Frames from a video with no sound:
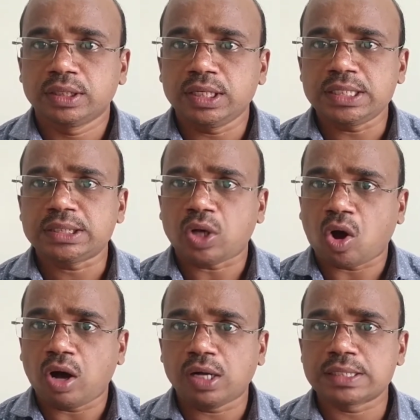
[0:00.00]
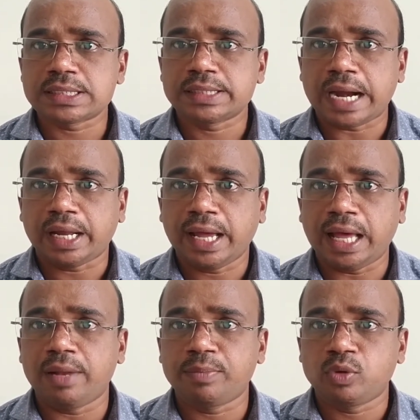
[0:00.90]
These organs that
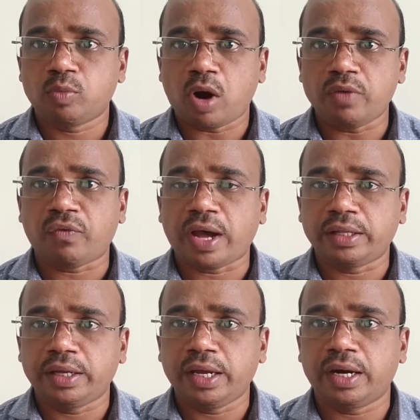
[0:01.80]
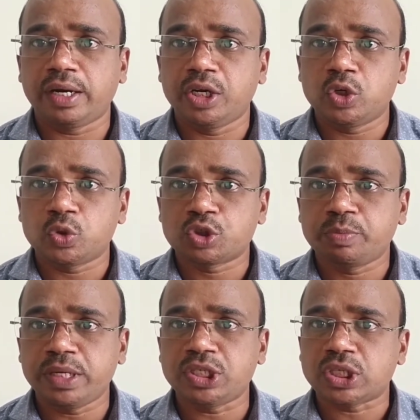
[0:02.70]
help to modify the air into
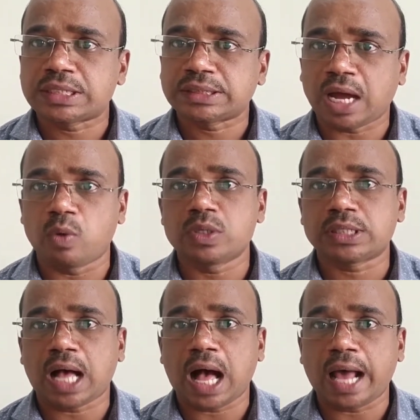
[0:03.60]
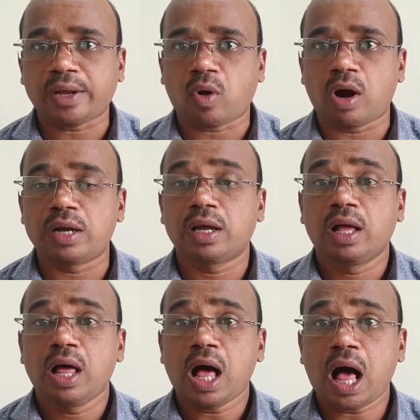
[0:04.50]
speech sounds are called
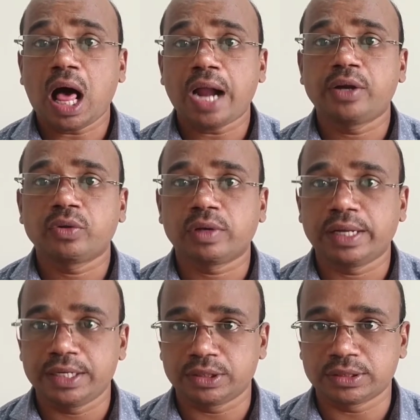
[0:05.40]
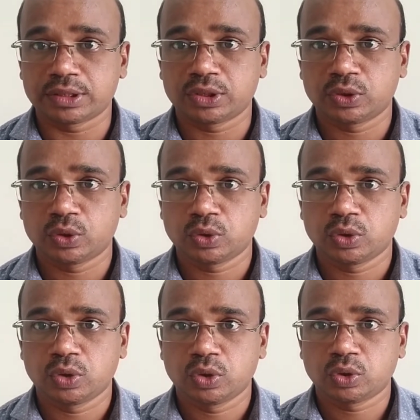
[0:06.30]
articulators.
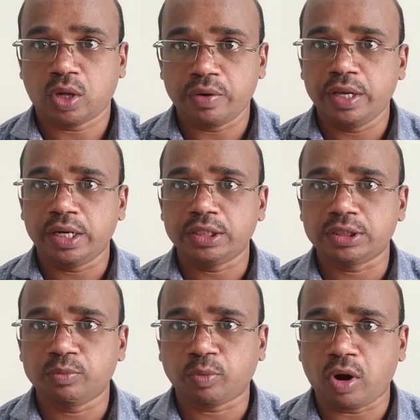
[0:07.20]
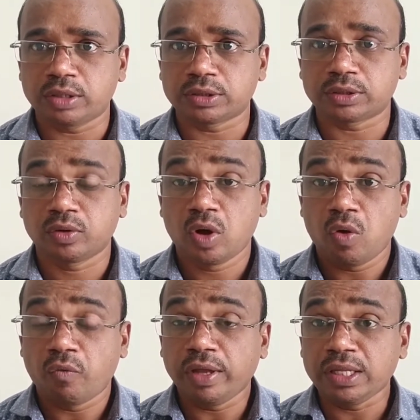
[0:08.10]
So now here it is important.
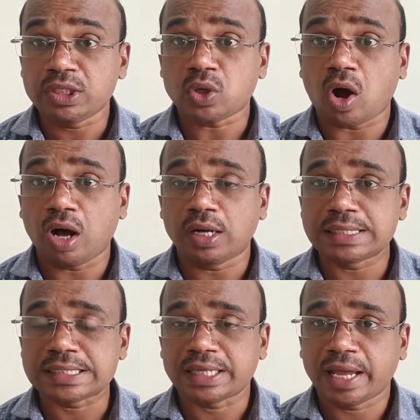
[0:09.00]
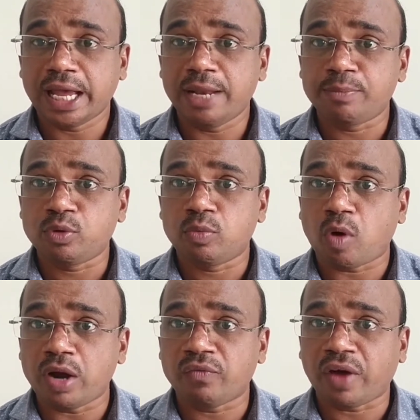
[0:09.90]
When these organs help to
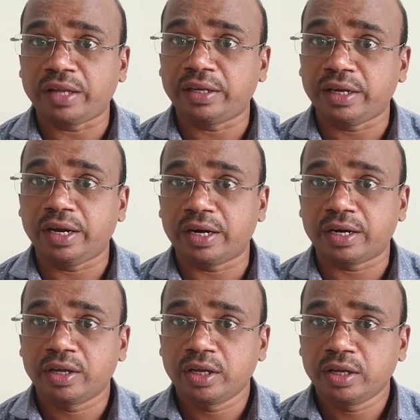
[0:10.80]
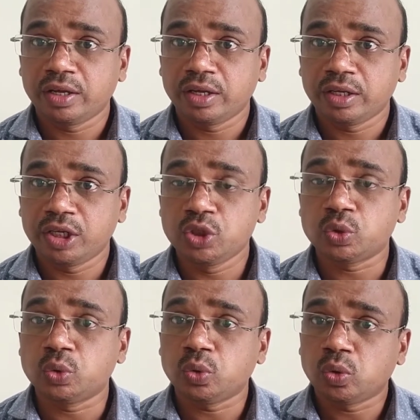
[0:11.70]
modify the air
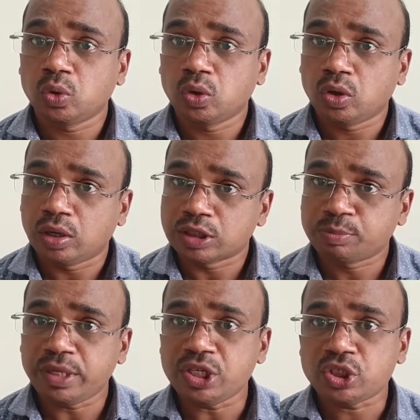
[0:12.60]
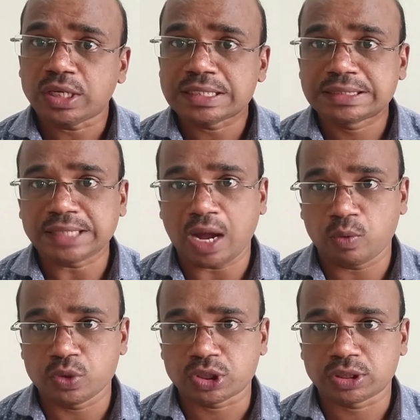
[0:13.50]
into speech
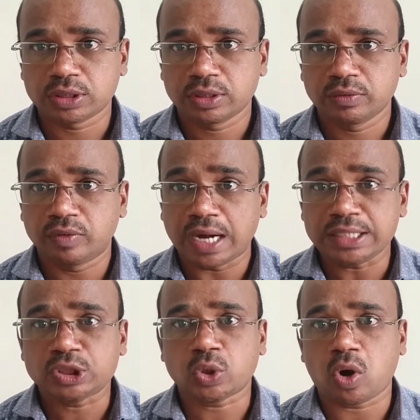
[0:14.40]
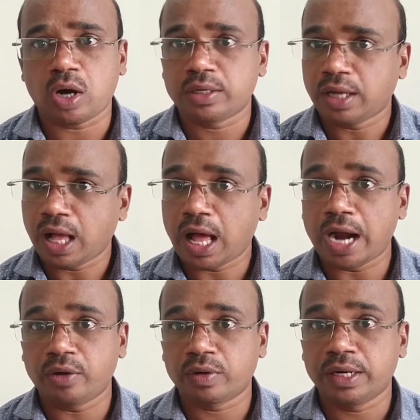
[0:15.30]
sounds, that is called
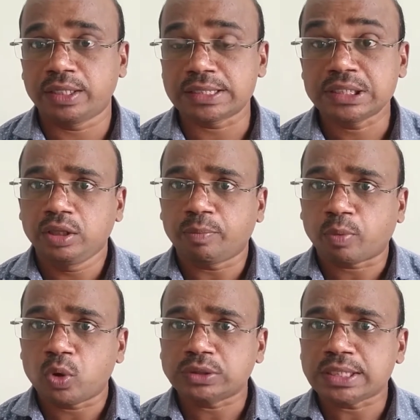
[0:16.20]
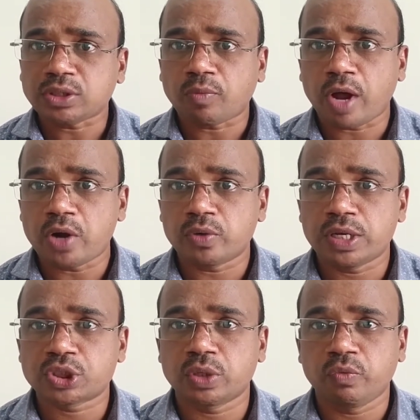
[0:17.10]
articulators. In the process of
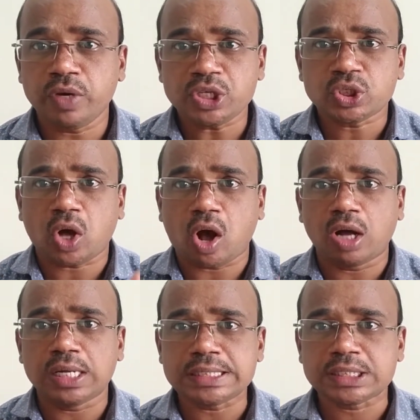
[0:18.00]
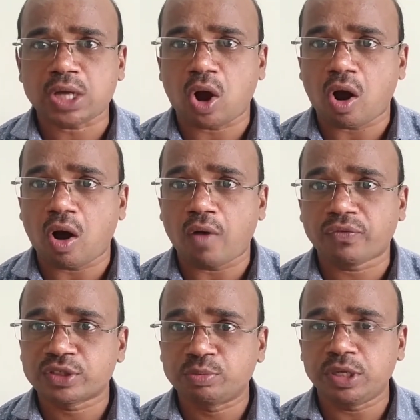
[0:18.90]
articulation, which organs
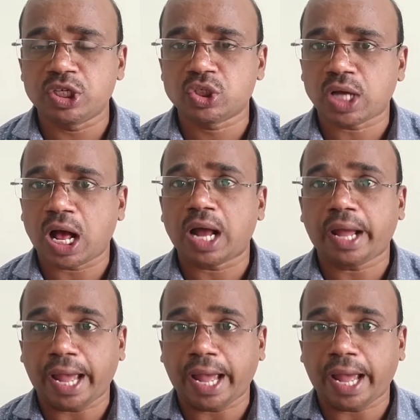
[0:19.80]
of speech are